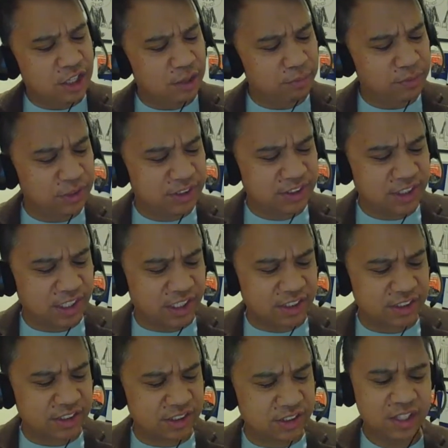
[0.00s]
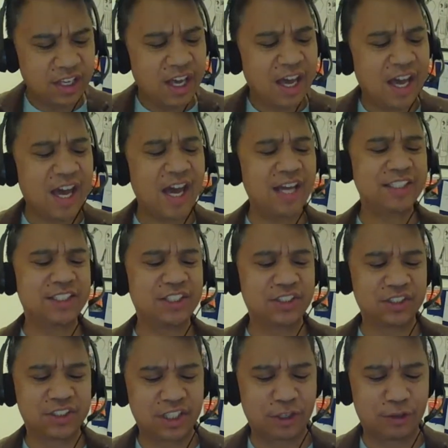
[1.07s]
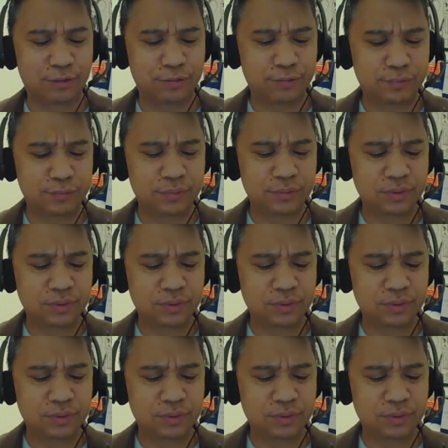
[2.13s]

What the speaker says: Number 6. Ask yourself,